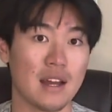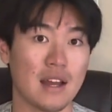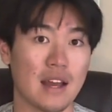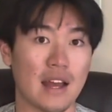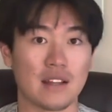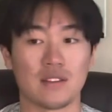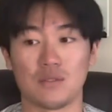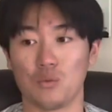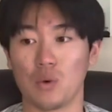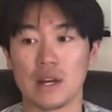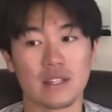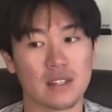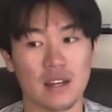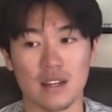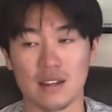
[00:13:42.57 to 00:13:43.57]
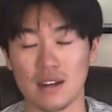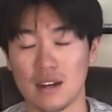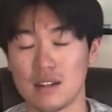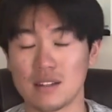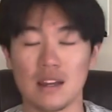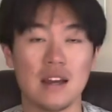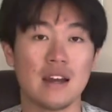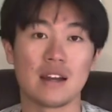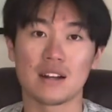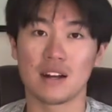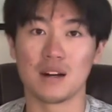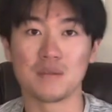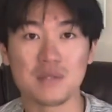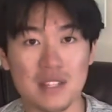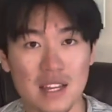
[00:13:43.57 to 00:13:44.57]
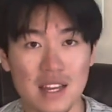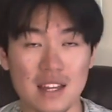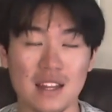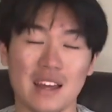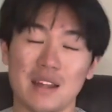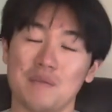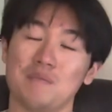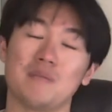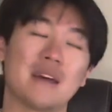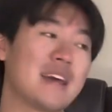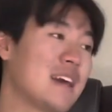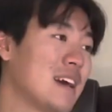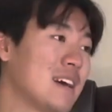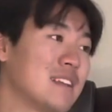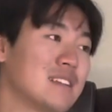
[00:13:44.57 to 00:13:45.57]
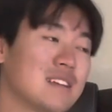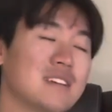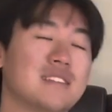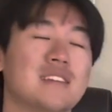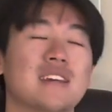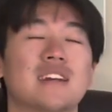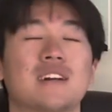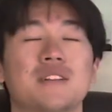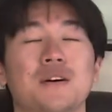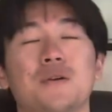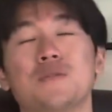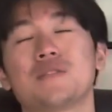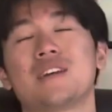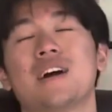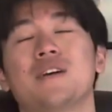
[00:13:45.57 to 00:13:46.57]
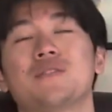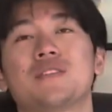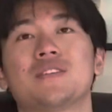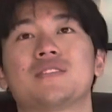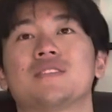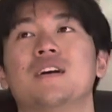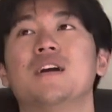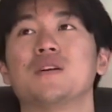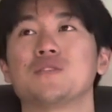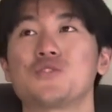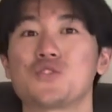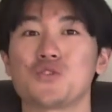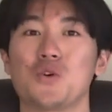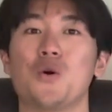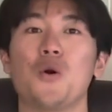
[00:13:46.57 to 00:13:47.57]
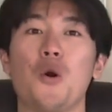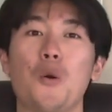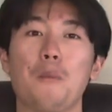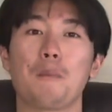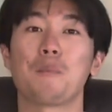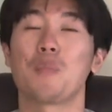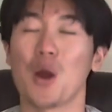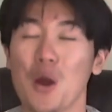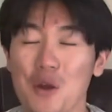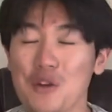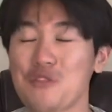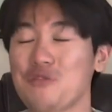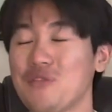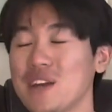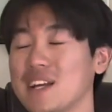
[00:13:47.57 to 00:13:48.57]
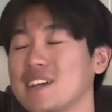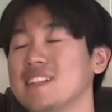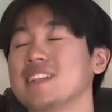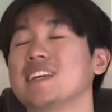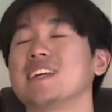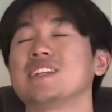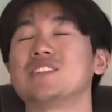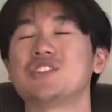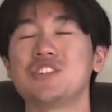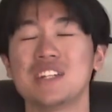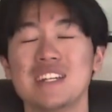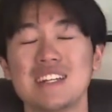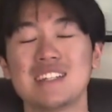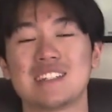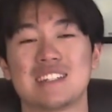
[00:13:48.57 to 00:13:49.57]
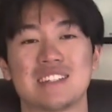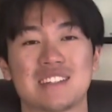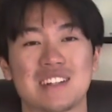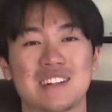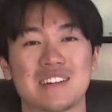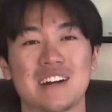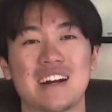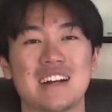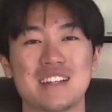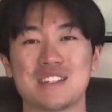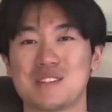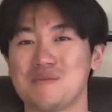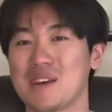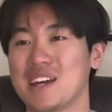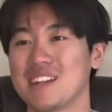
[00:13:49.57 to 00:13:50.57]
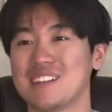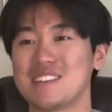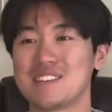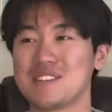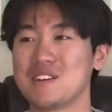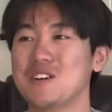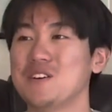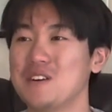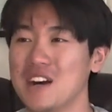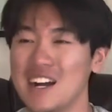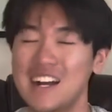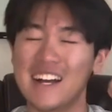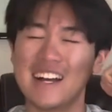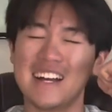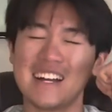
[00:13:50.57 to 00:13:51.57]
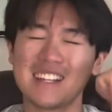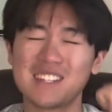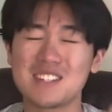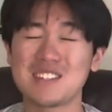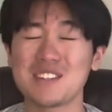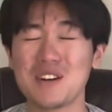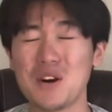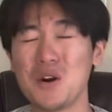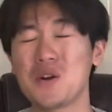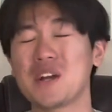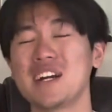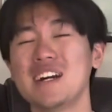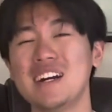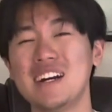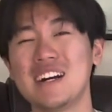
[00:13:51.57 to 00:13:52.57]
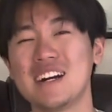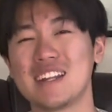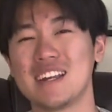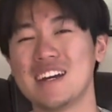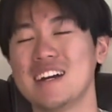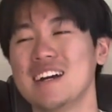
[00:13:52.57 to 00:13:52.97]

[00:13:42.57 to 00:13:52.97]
And Westside Gunn comes in, and man, does he close out the song so perfectly. Jesus Christ, man, it's so good.